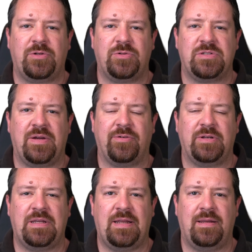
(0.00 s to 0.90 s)
which it was never
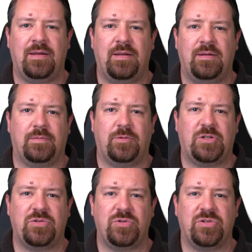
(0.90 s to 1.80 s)
intended, which
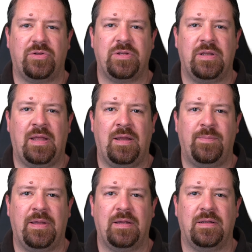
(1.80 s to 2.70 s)
has resulted in
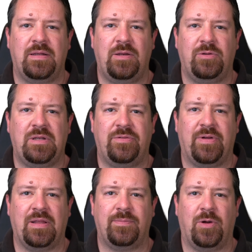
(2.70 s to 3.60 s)
it being continually
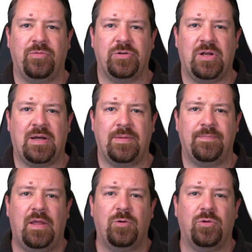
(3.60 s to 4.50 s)
developed over
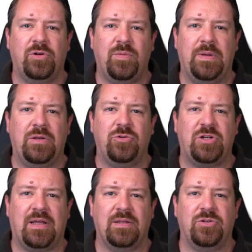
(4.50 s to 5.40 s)
time in order to meet new
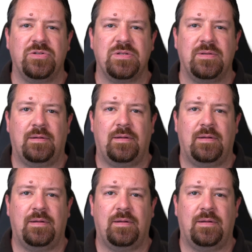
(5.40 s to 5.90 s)
challenges.